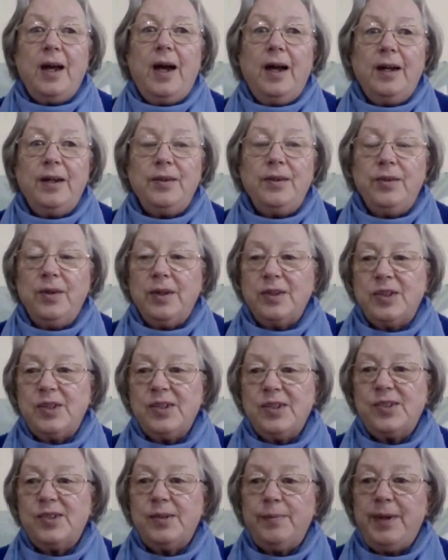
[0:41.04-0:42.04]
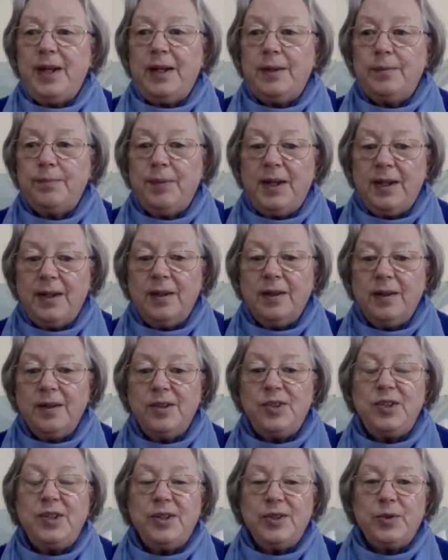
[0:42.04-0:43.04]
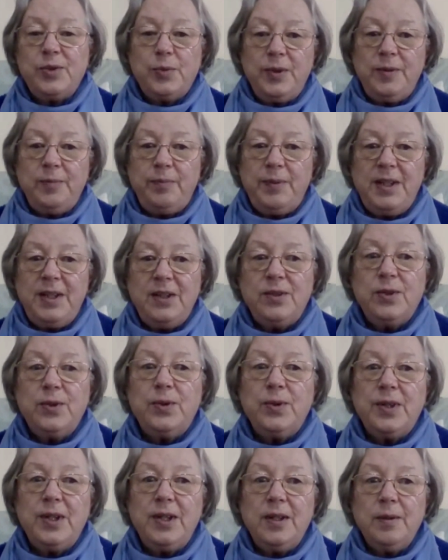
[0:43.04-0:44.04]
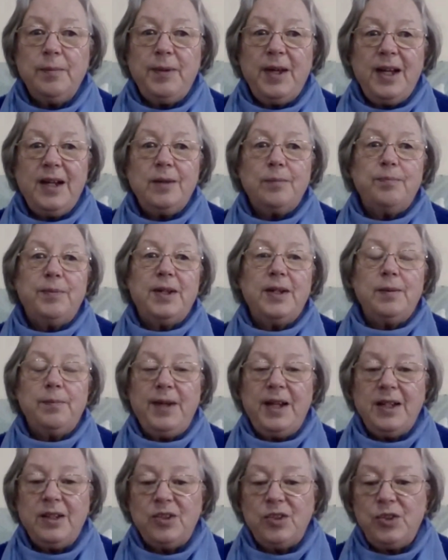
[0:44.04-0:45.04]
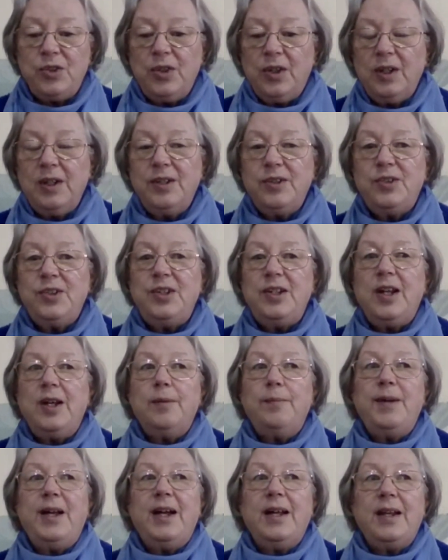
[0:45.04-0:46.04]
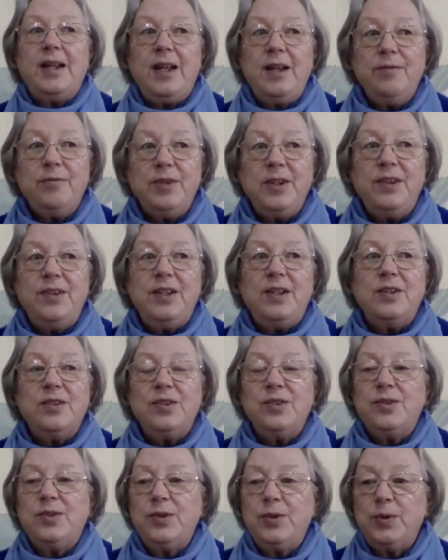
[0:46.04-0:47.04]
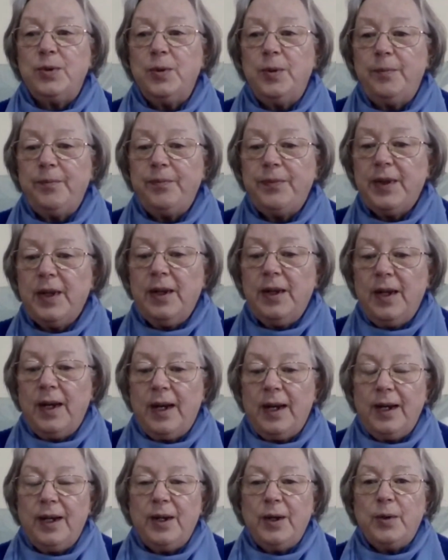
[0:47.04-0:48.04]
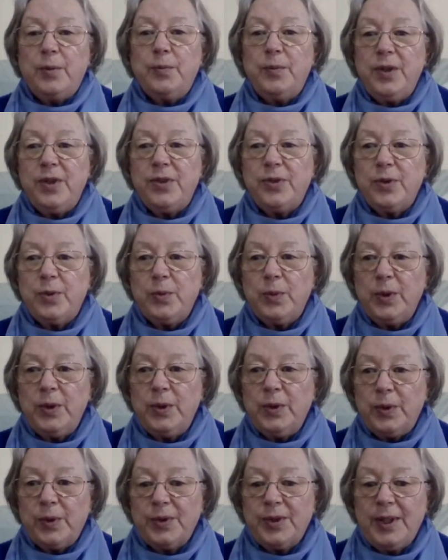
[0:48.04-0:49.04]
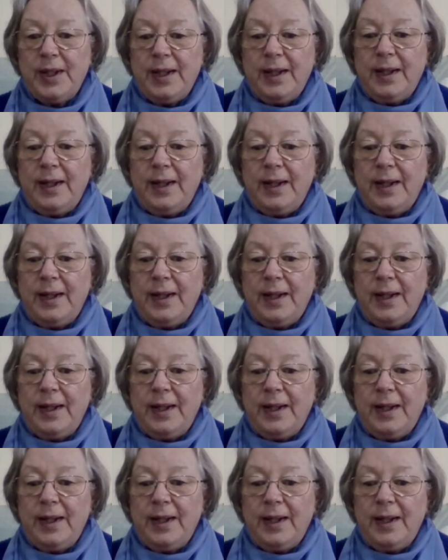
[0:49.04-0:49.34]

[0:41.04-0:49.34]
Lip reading: not just about biology, as we've been talking about, but about geology, about everything to do with the world.